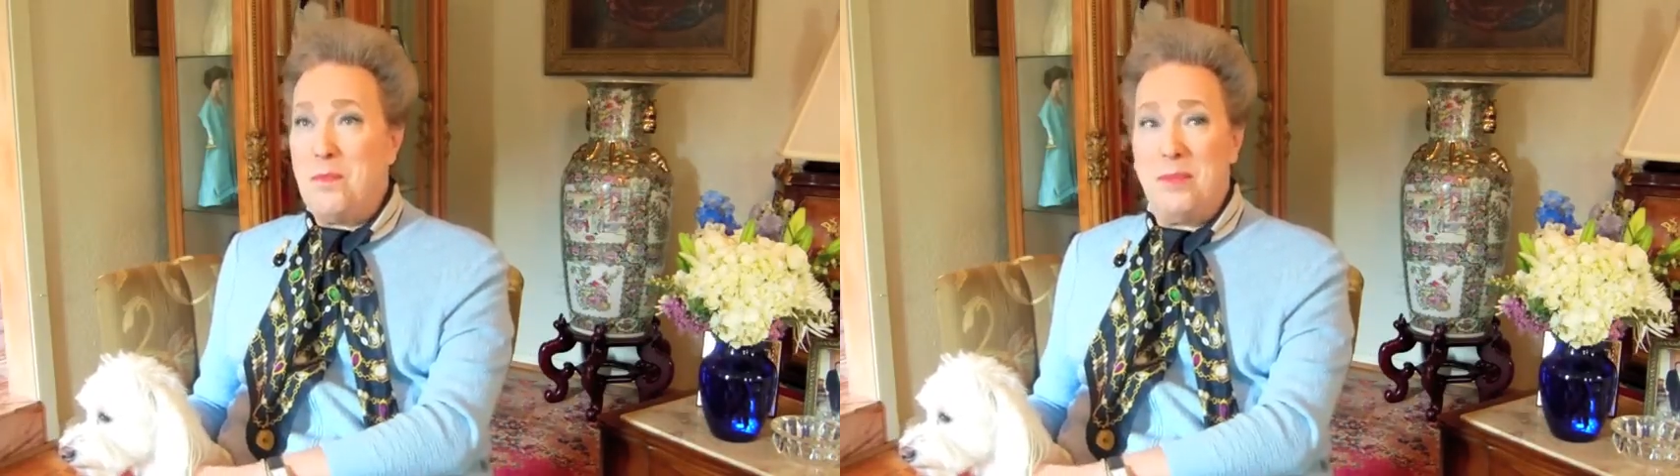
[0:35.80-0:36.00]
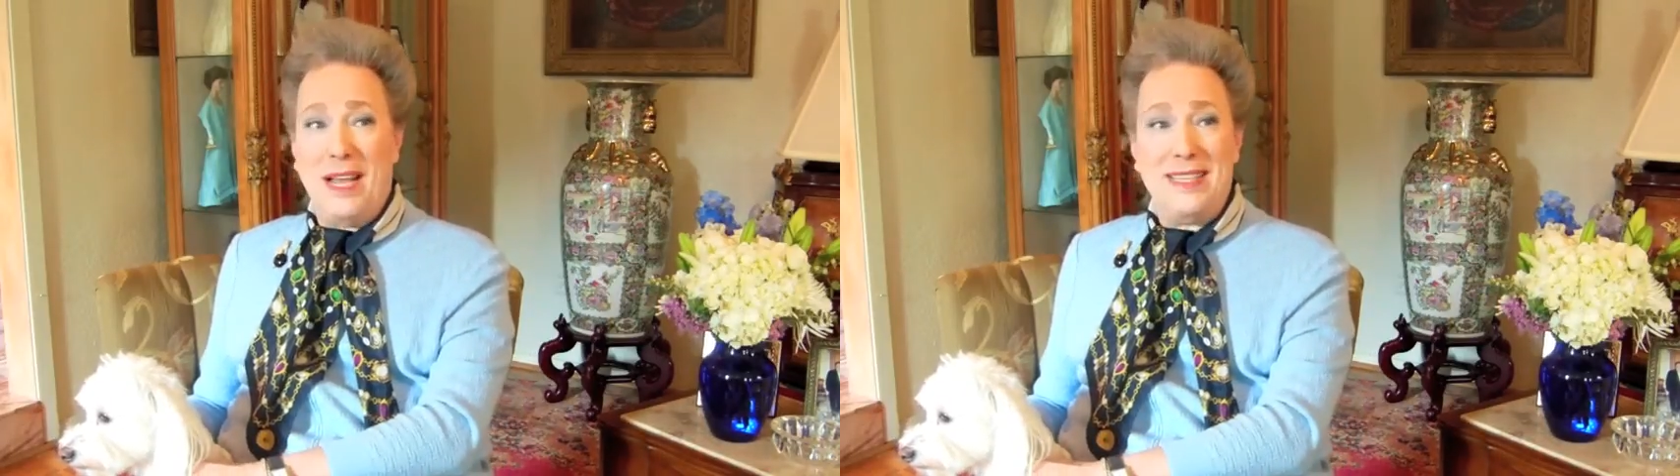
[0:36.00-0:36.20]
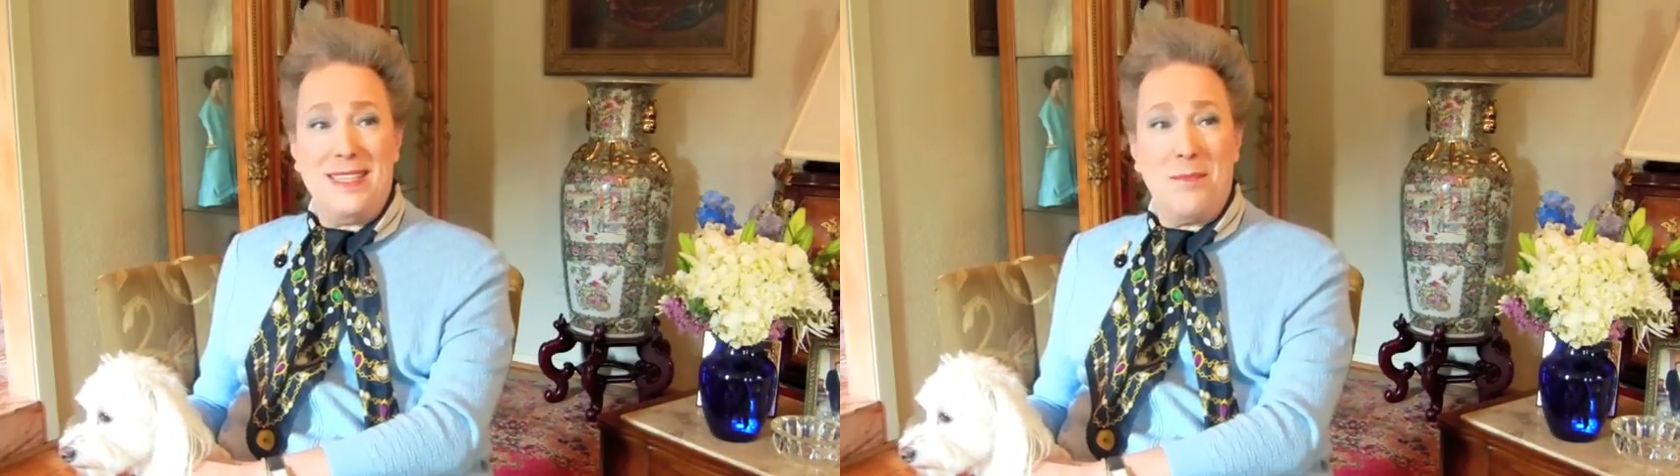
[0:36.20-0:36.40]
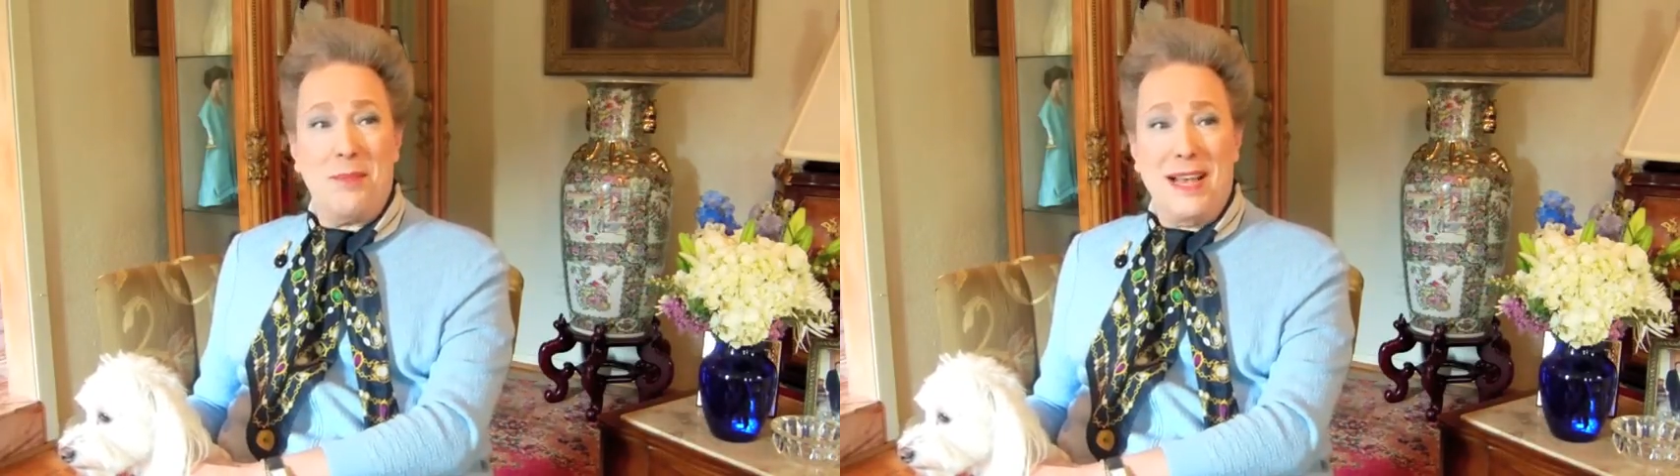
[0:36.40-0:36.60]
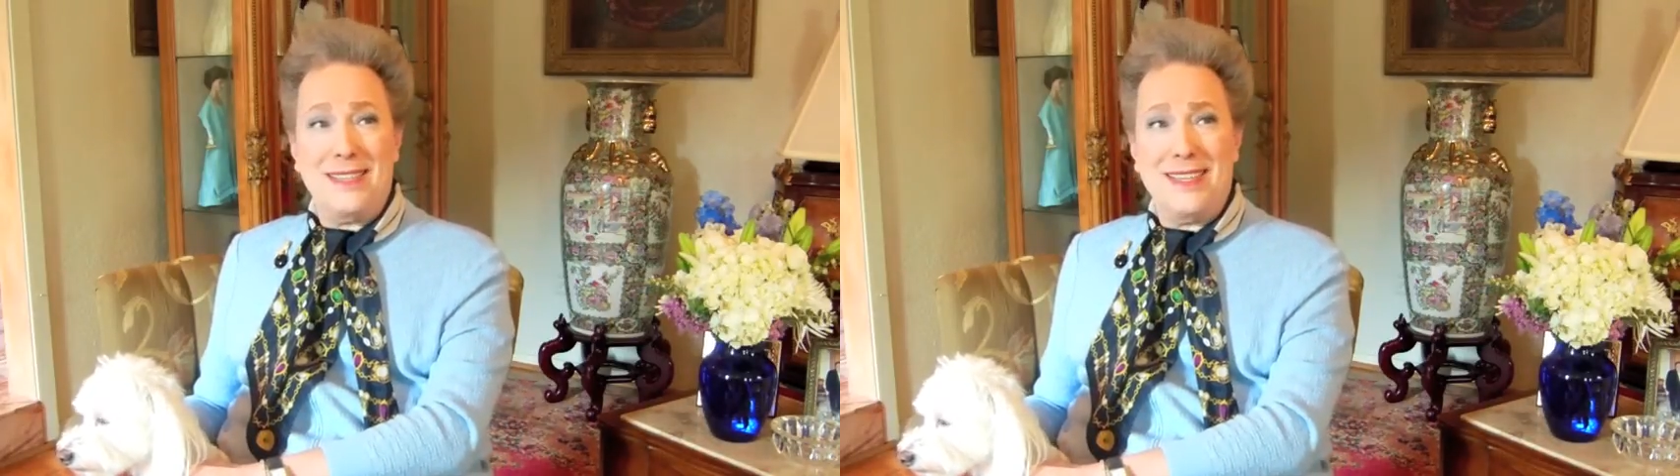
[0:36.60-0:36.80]

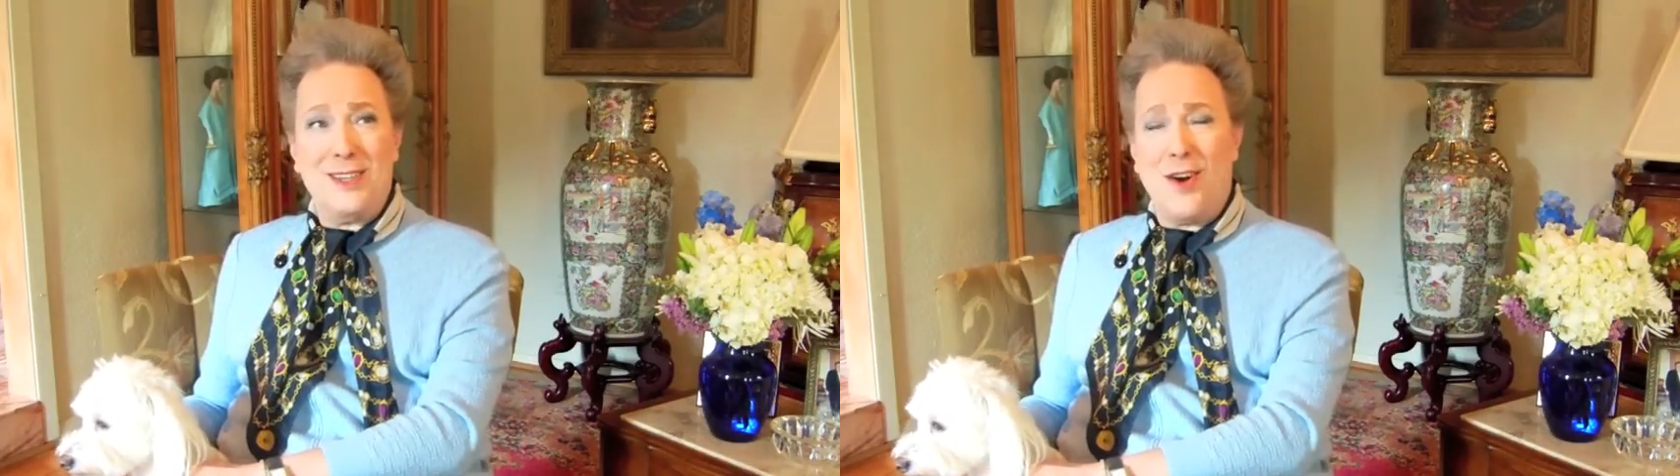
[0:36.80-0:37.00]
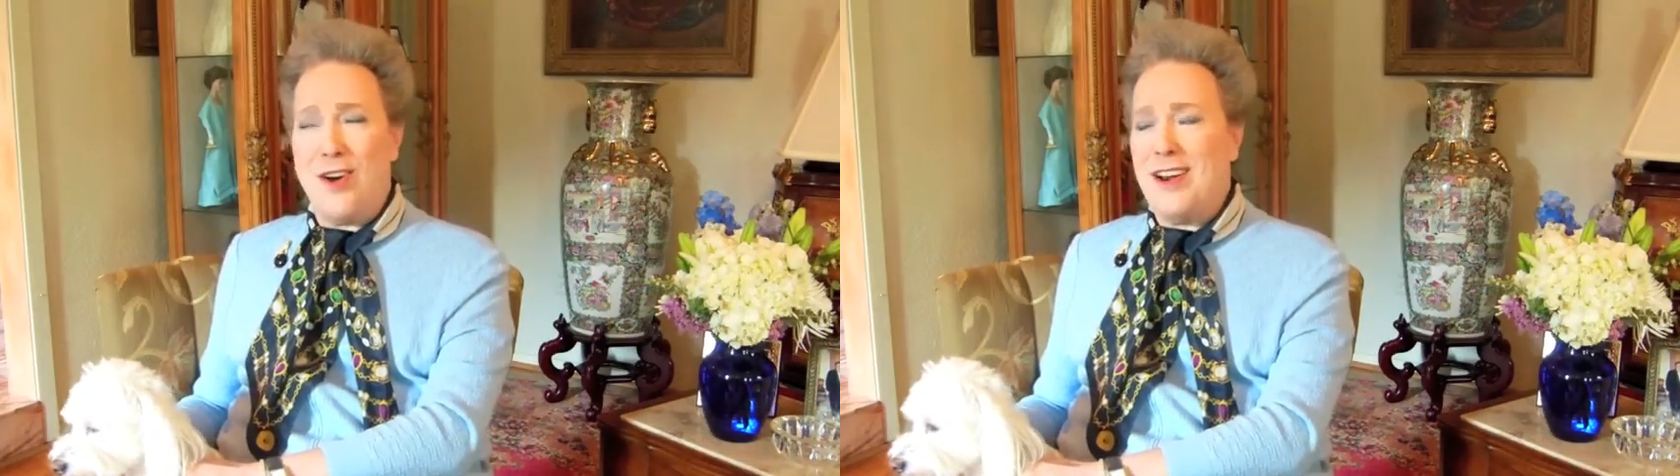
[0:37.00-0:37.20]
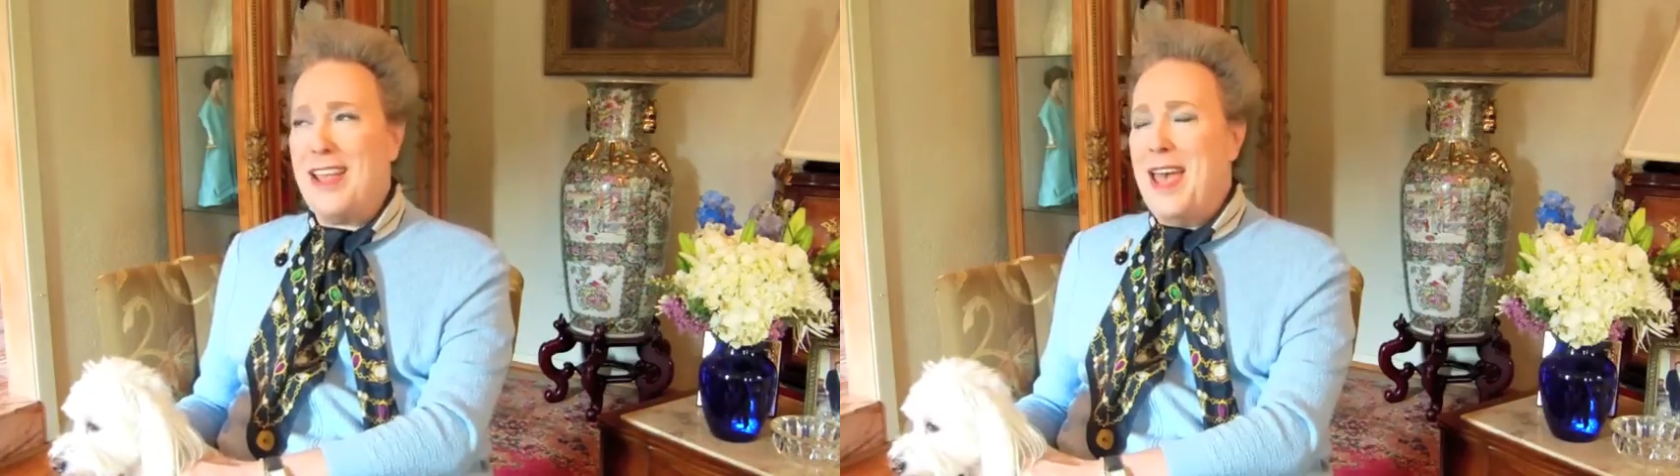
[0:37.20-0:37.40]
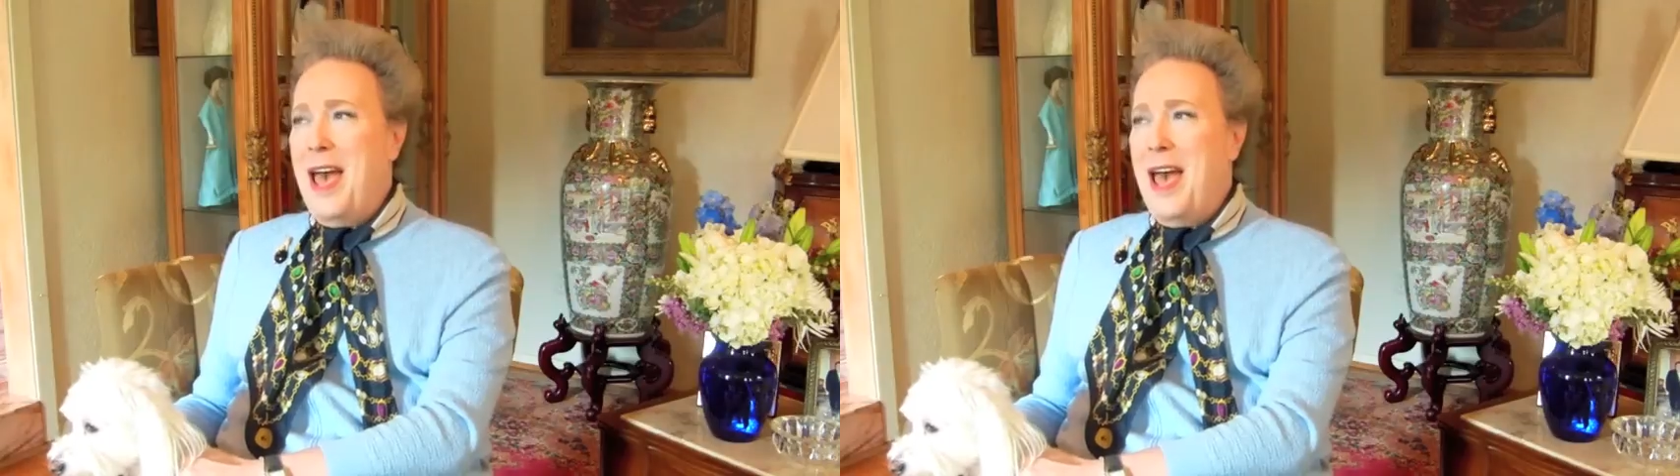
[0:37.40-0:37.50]
Bless his heart.